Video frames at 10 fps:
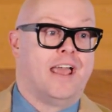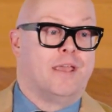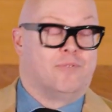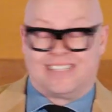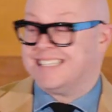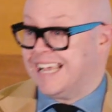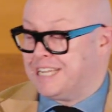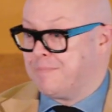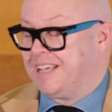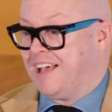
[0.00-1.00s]
It was
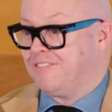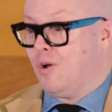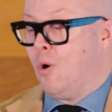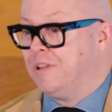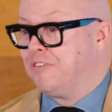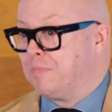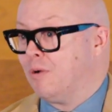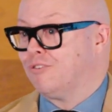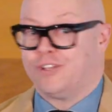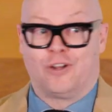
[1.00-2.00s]
exciting because, holy
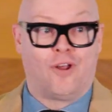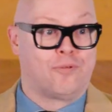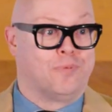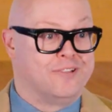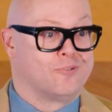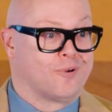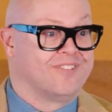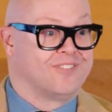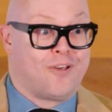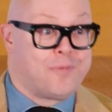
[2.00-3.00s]
smokes, look at all the
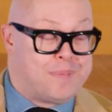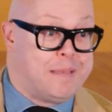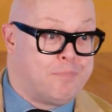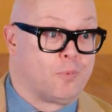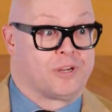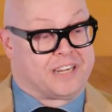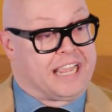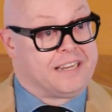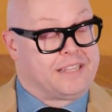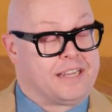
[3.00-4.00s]
resources, all the people we're going
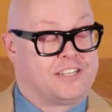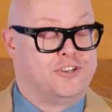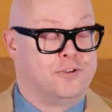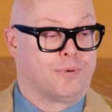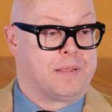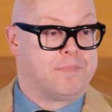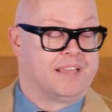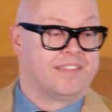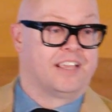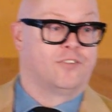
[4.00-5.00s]
to get to do great
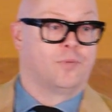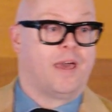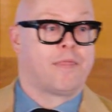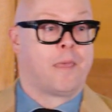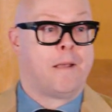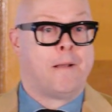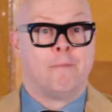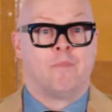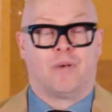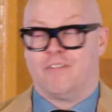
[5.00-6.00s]
big things with.
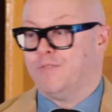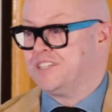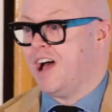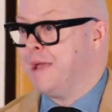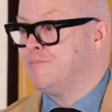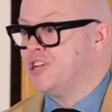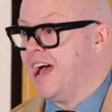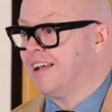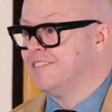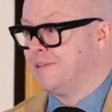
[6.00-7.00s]
But if we time
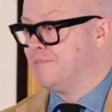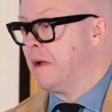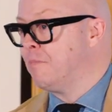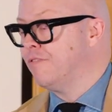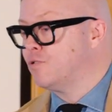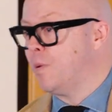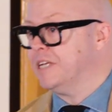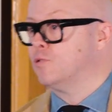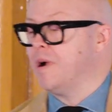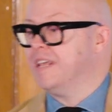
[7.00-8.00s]
check, September of
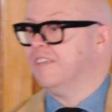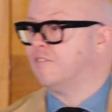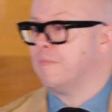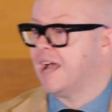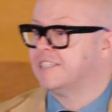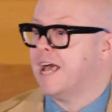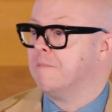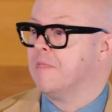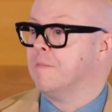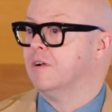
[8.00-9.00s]
2020 is smack
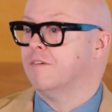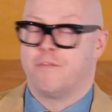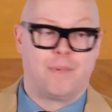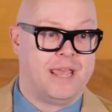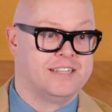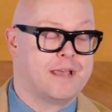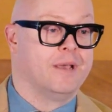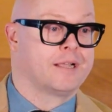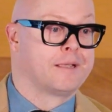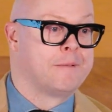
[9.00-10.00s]
dab in the middle of the
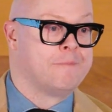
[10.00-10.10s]
pandemic.